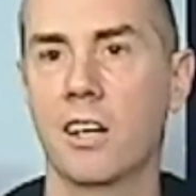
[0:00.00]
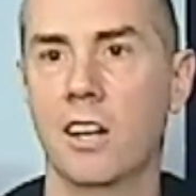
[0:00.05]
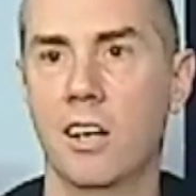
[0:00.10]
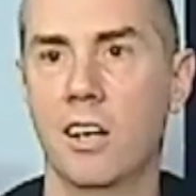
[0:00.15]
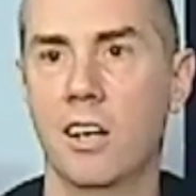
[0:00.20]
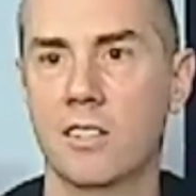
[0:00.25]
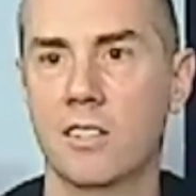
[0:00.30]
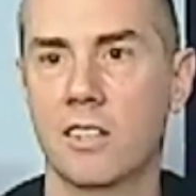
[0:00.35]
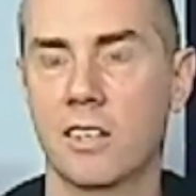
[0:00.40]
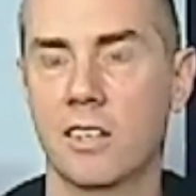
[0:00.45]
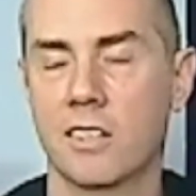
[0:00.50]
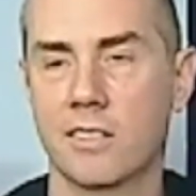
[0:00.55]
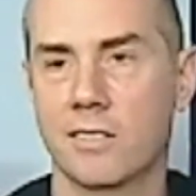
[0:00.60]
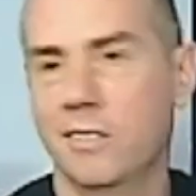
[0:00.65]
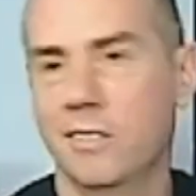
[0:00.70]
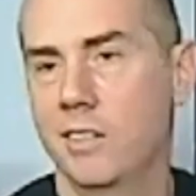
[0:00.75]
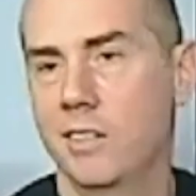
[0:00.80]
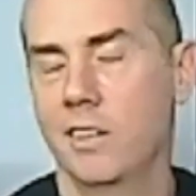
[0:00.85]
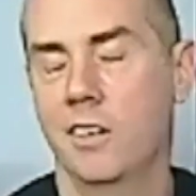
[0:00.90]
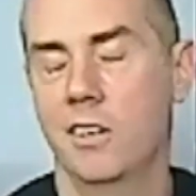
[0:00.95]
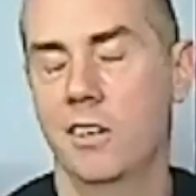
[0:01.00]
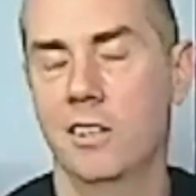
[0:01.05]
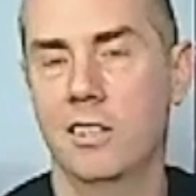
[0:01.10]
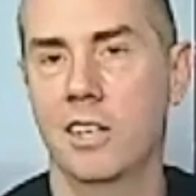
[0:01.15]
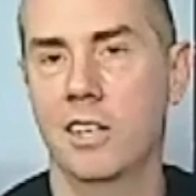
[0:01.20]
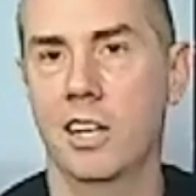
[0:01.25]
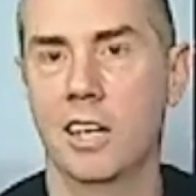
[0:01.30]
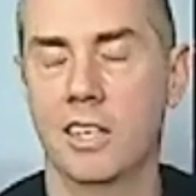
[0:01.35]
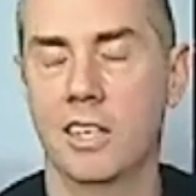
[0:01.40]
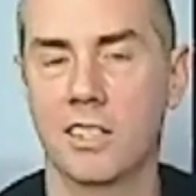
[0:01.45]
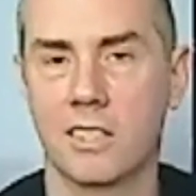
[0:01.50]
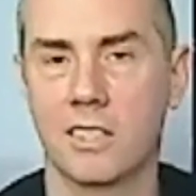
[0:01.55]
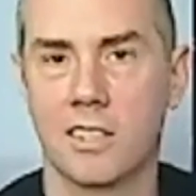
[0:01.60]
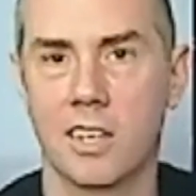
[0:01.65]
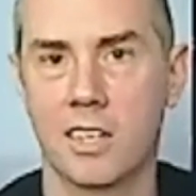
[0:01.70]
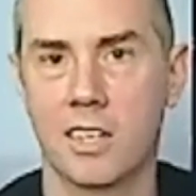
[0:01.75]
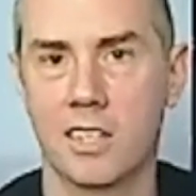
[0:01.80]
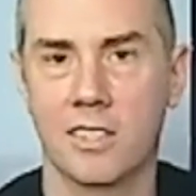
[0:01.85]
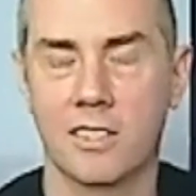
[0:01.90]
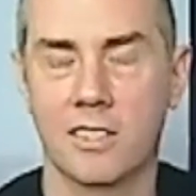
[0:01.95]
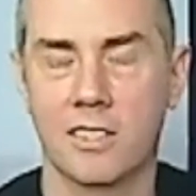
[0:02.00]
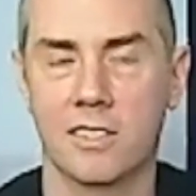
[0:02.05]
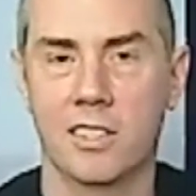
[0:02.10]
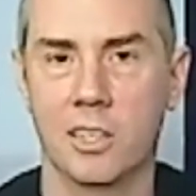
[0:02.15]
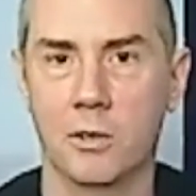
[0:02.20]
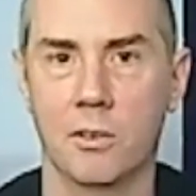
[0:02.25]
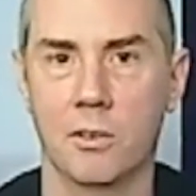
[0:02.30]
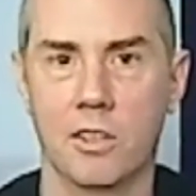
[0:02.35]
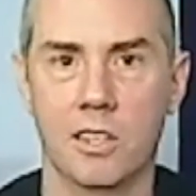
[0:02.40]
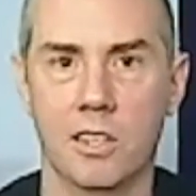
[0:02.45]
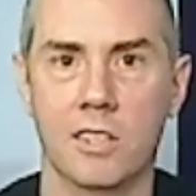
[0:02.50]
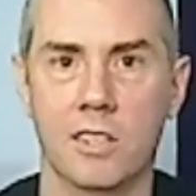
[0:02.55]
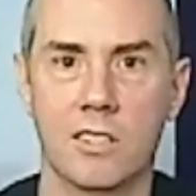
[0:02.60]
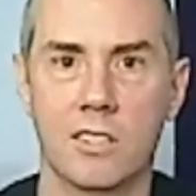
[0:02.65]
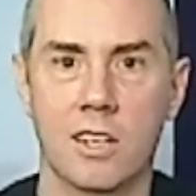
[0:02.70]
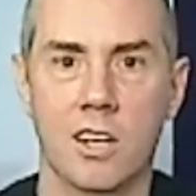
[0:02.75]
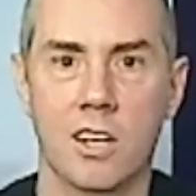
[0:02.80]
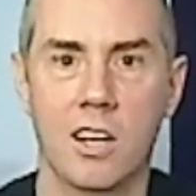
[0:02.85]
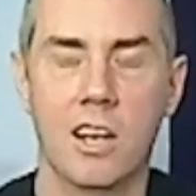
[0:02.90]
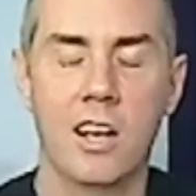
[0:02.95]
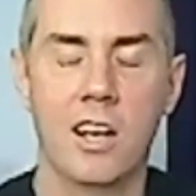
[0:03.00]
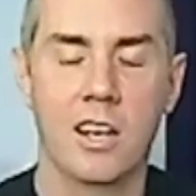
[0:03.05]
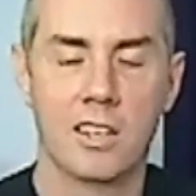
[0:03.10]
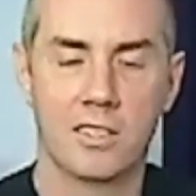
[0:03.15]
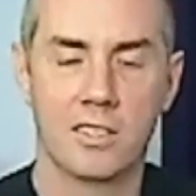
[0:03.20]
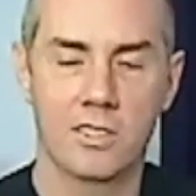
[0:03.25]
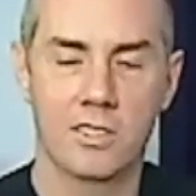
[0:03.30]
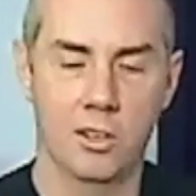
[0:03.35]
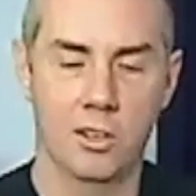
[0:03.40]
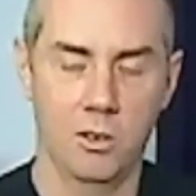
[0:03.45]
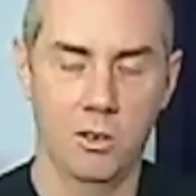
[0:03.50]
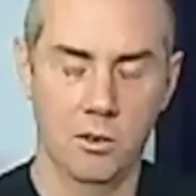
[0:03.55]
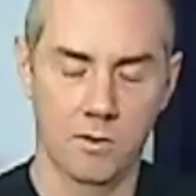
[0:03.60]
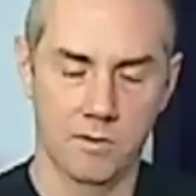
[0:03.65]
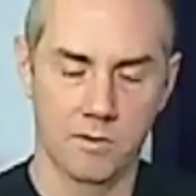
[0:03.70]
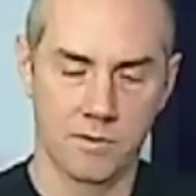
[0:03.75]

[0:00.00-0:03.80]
It's like, okay, I can deal with this. So,